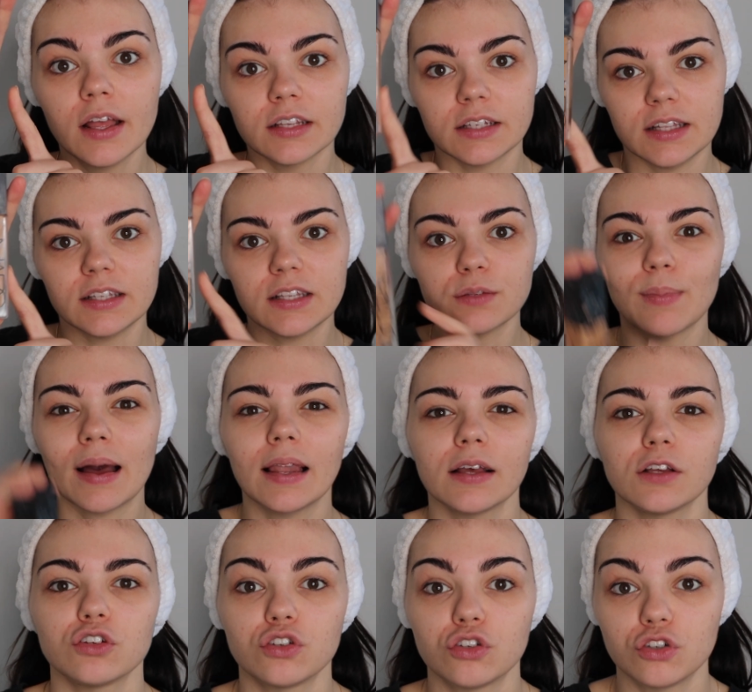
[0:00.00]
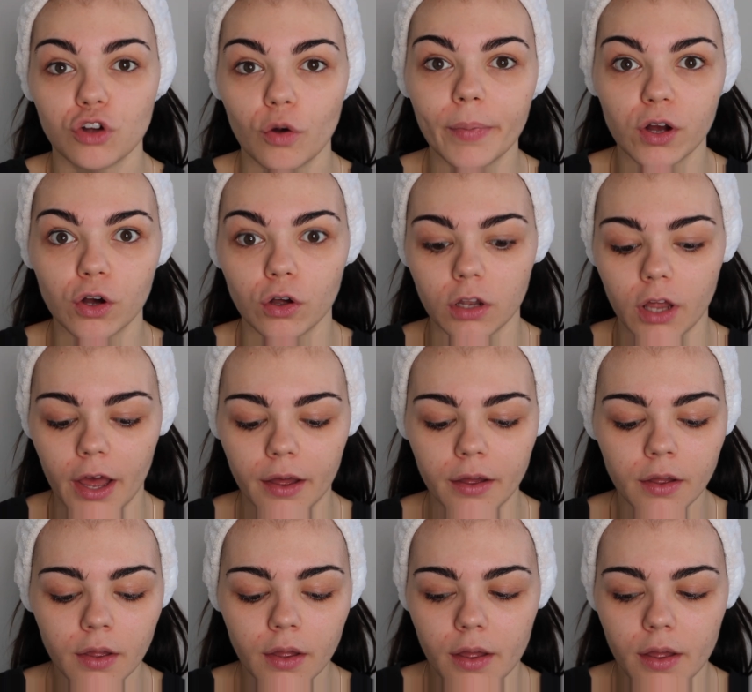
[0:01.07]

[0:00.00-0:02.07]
So this is my like summer colour.